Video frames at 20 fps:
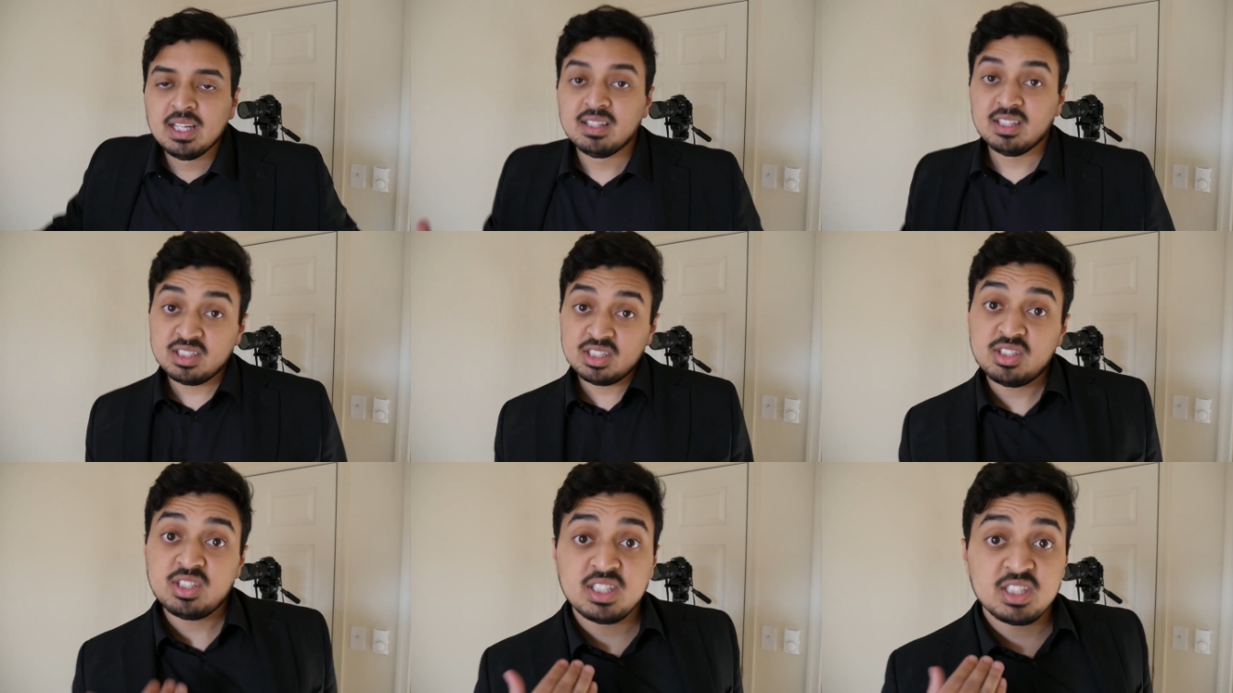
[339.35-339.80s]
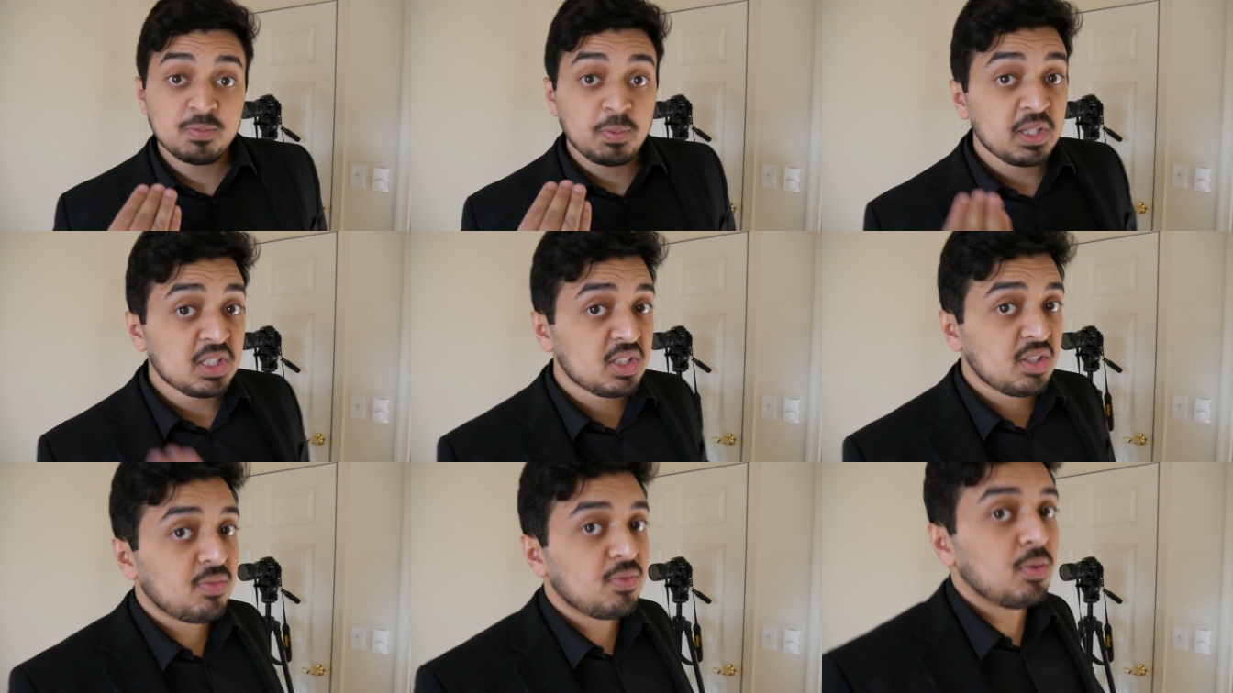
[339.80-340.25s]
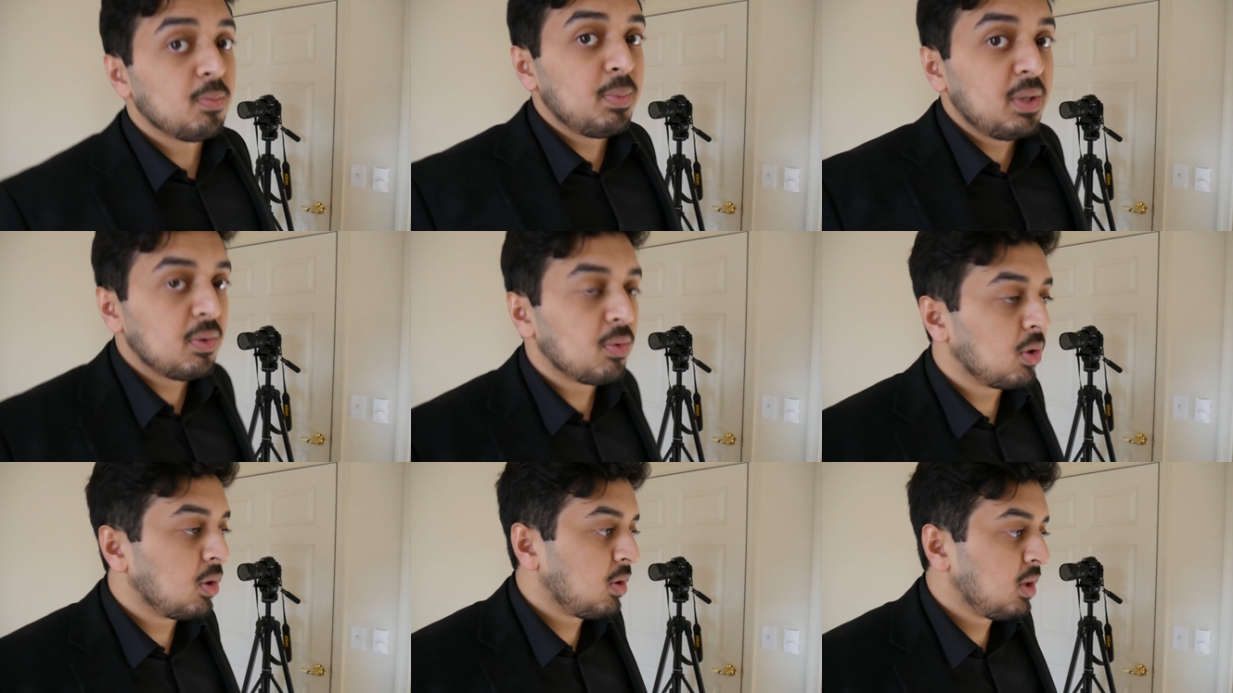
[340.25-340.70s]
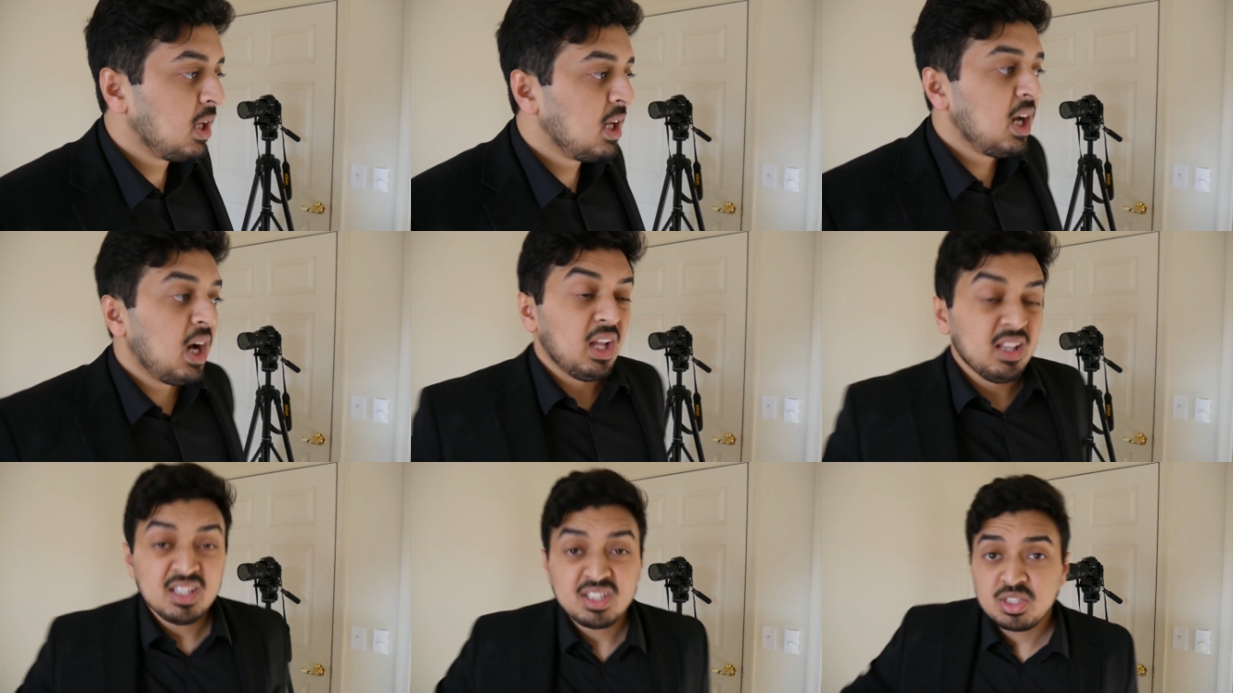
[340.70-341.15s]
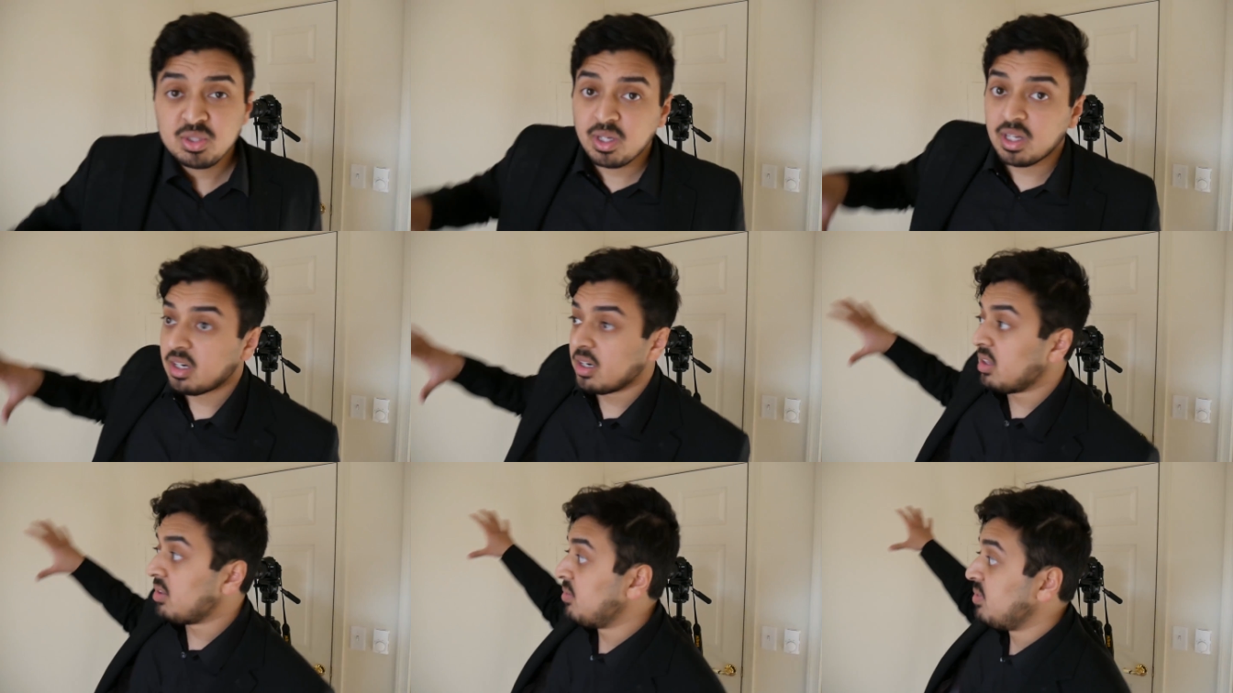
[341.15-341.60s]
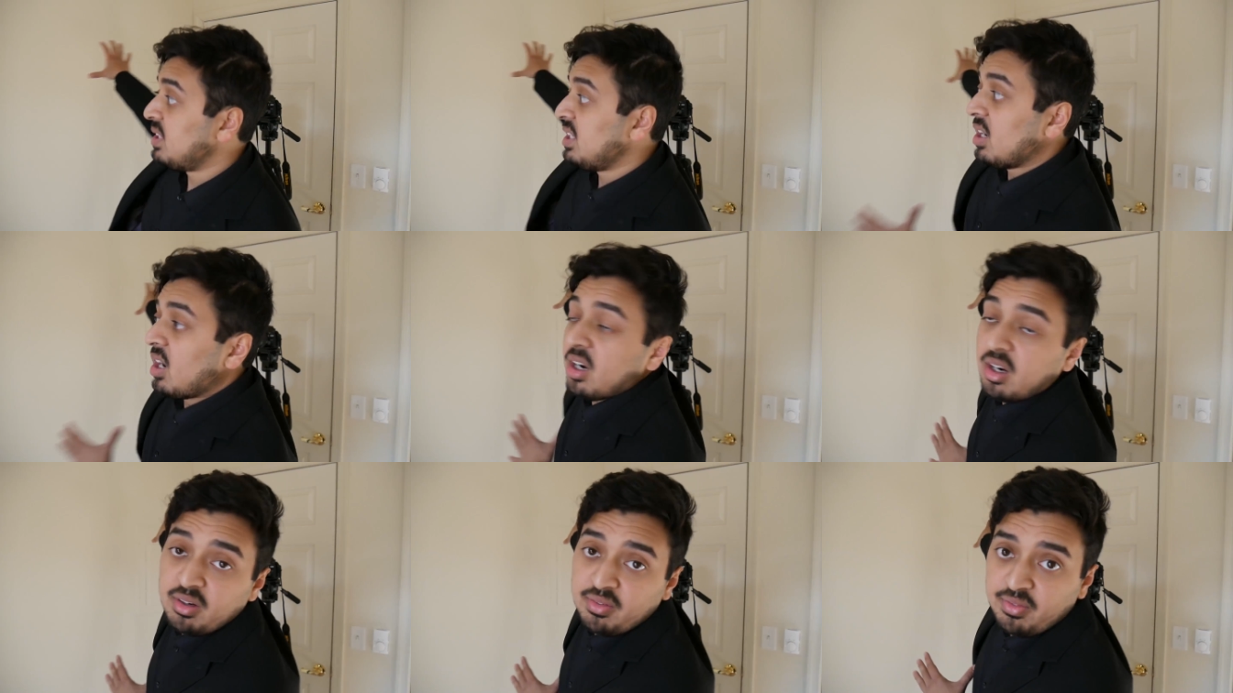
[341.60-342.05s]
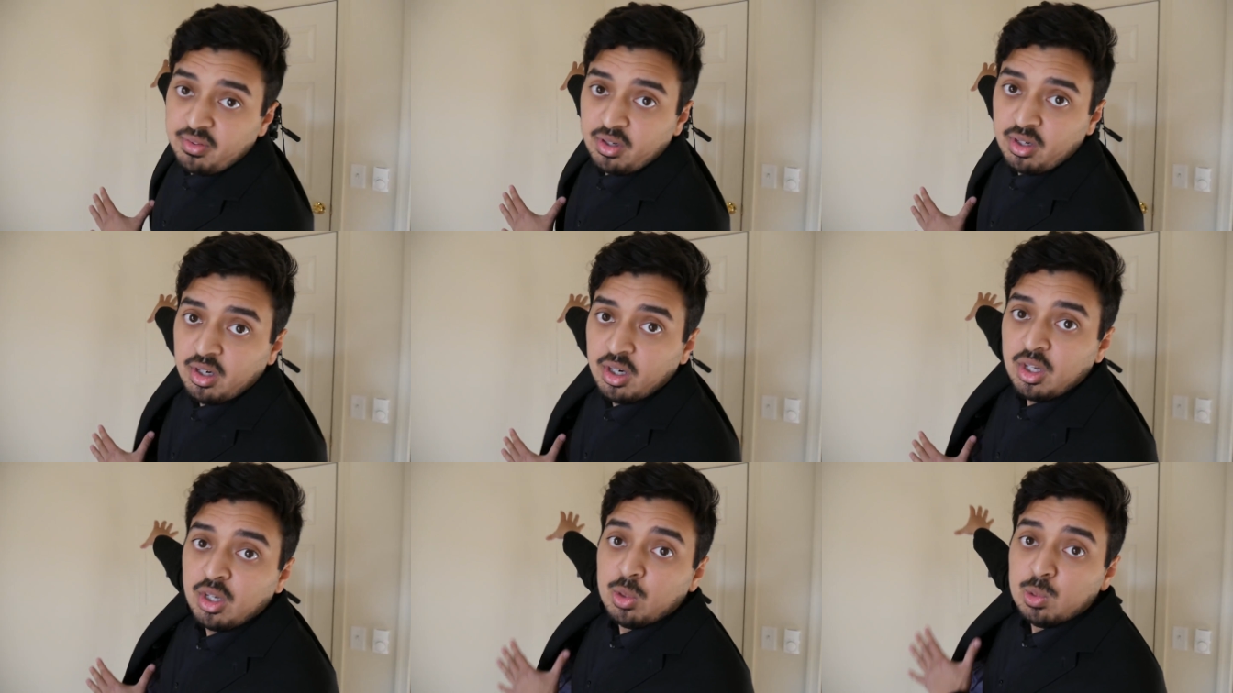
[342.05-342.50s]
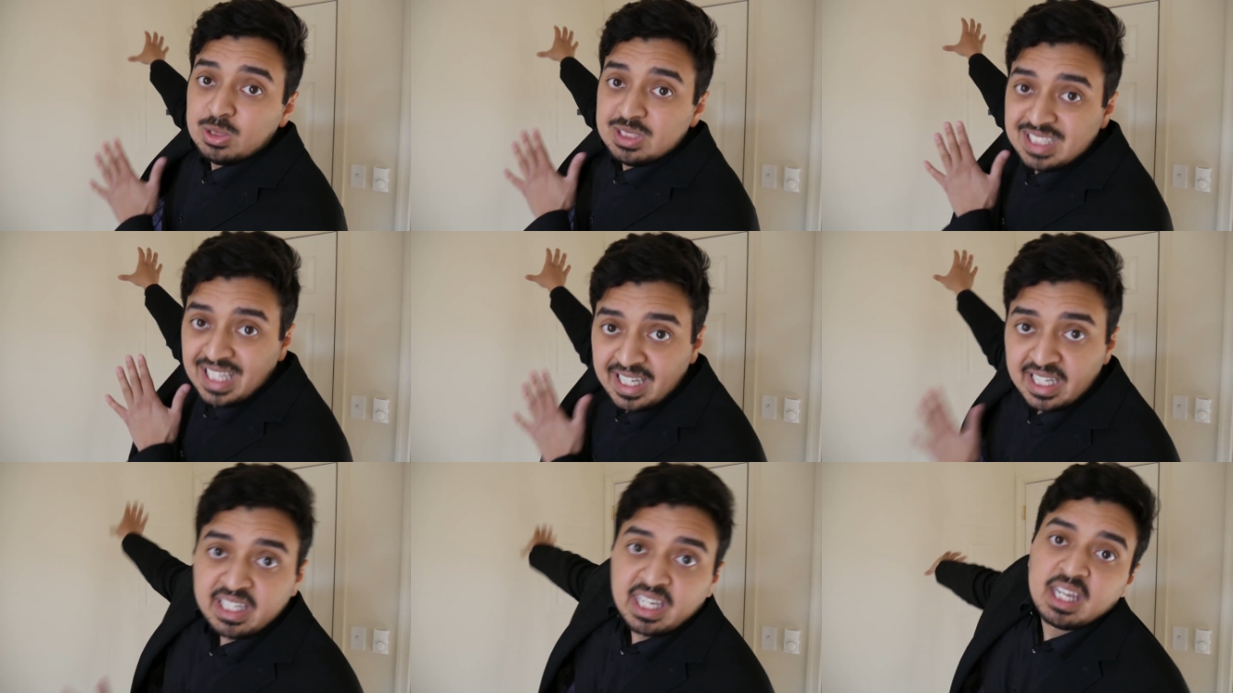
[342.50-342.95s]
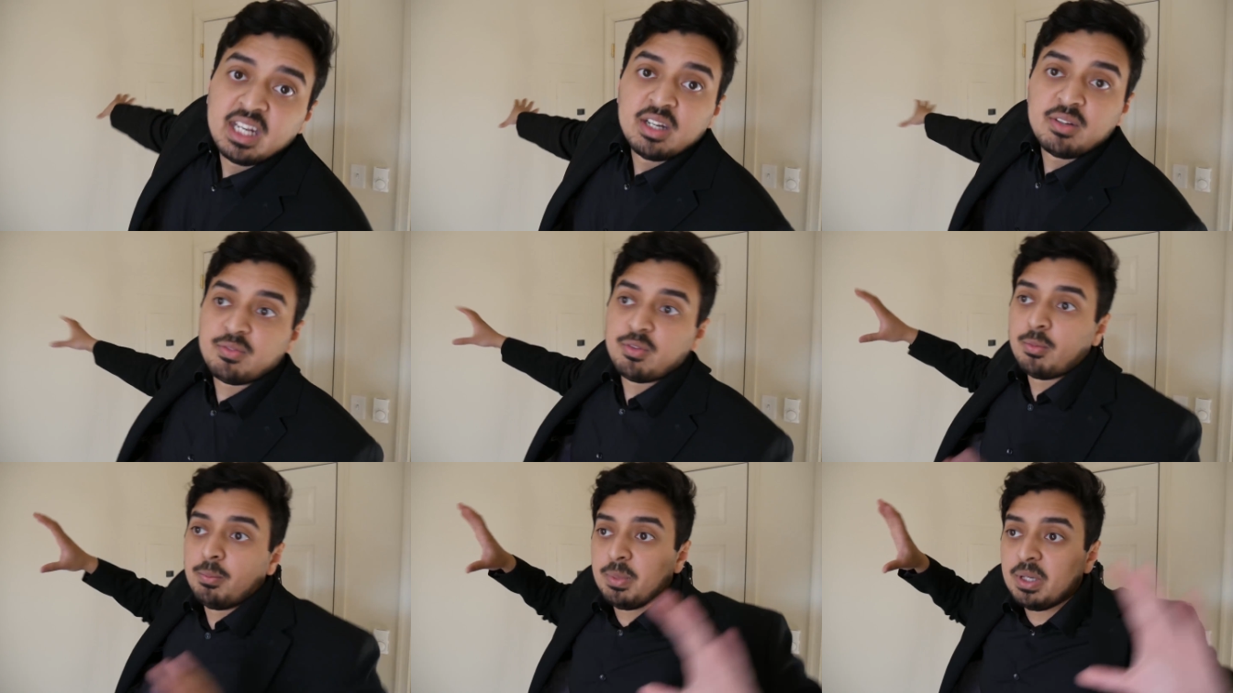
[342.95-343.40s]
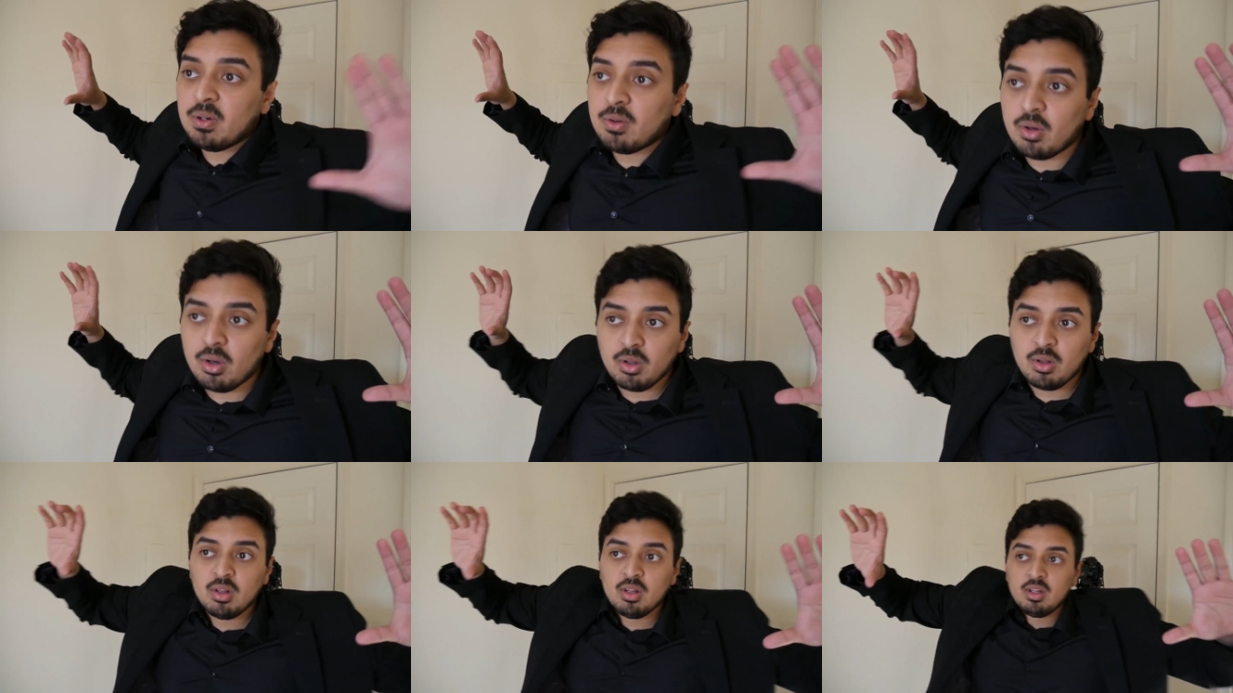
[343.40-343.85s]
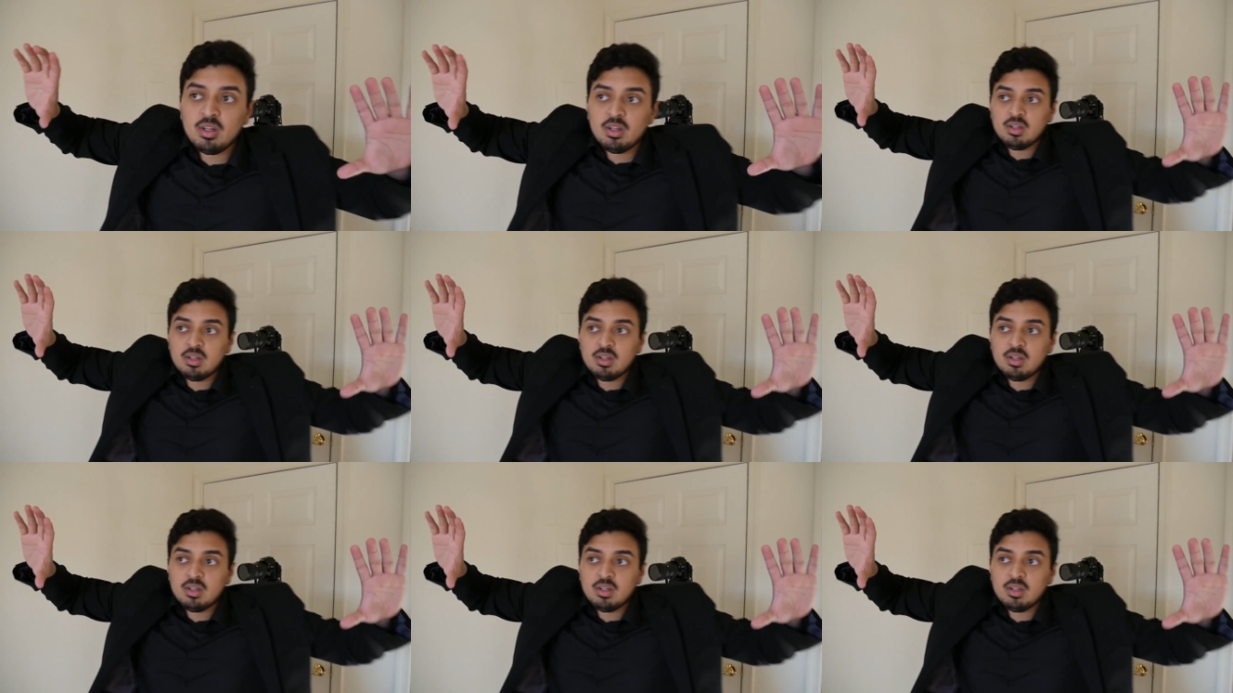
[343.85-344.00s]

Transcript: This is especially for B-roll. Unless you got another videographer who's dedicated for B-roll,